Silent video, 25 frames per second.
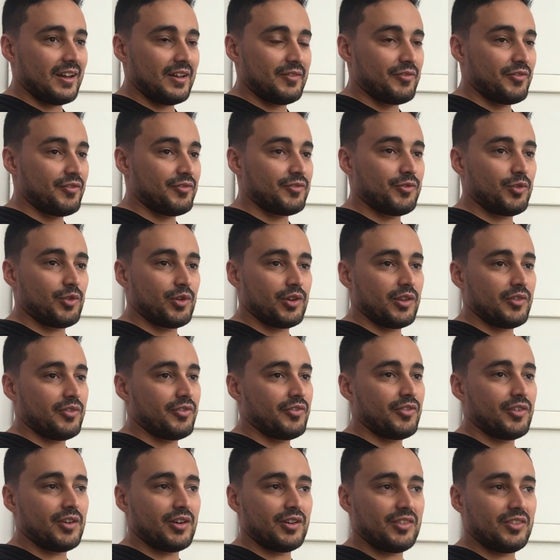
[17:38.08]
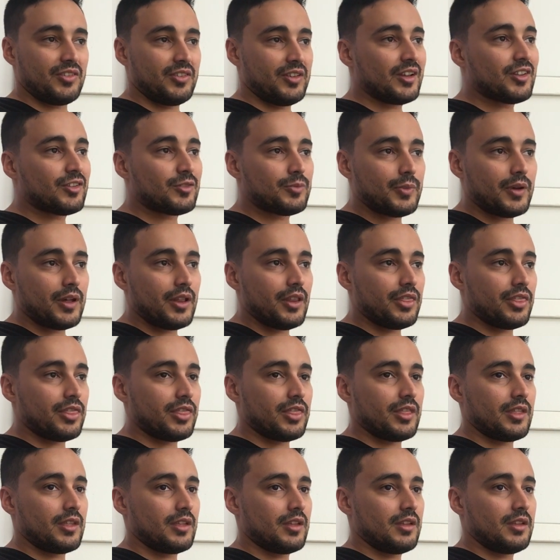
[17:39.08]
For the first 6 months,
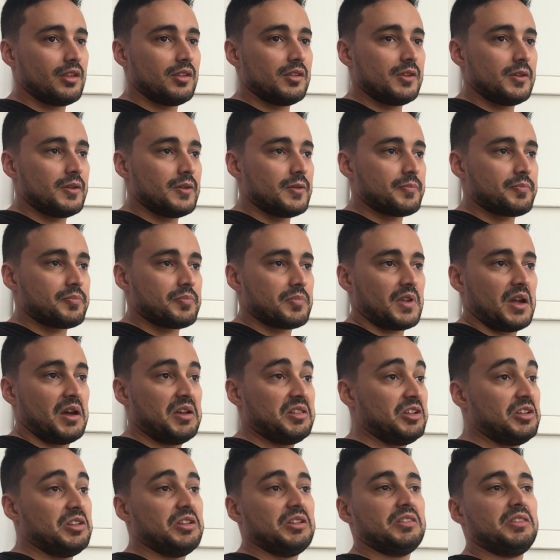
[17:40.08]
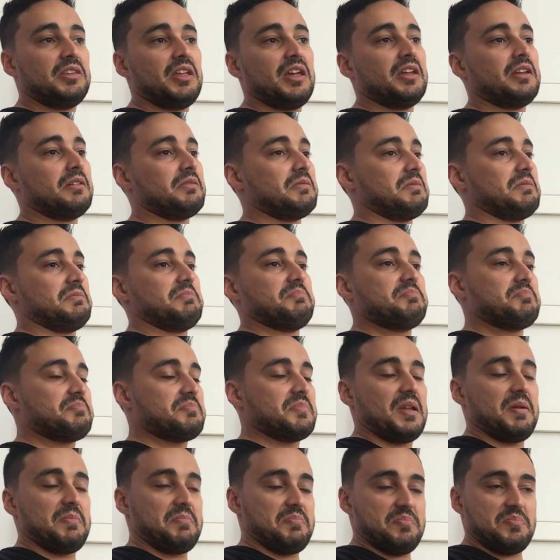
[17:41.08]
I didn't take
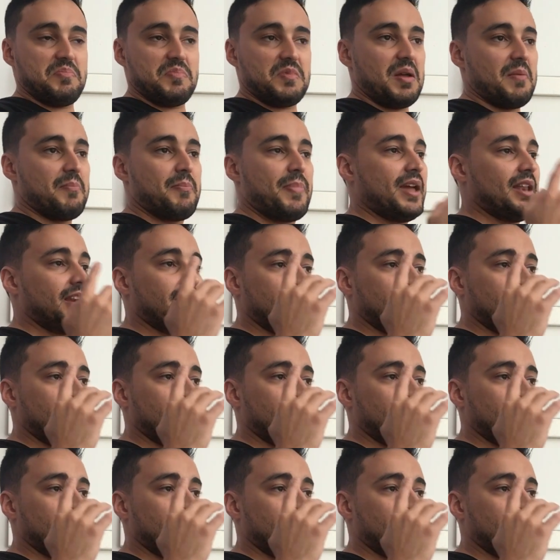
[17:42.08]
penny.